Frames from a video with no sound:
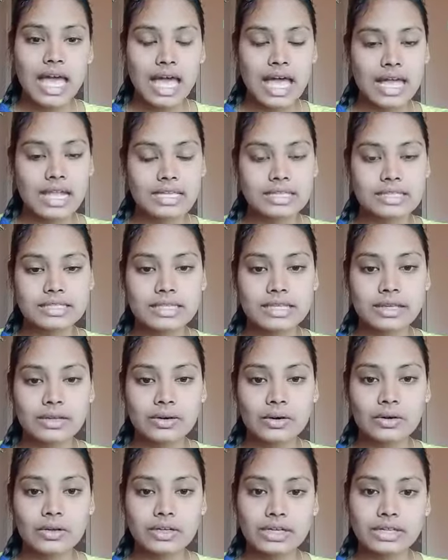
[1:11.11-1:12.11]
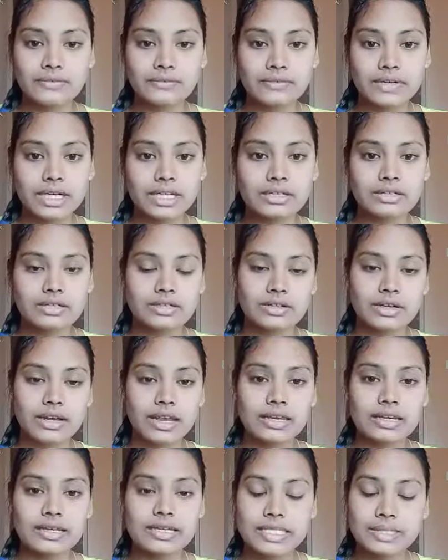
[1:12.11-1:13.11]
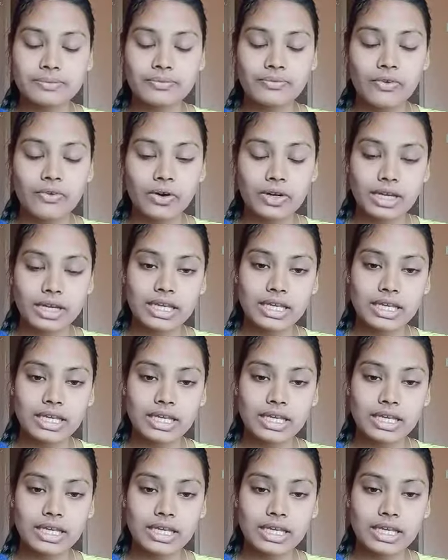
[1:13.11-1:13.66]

as there are different trainers for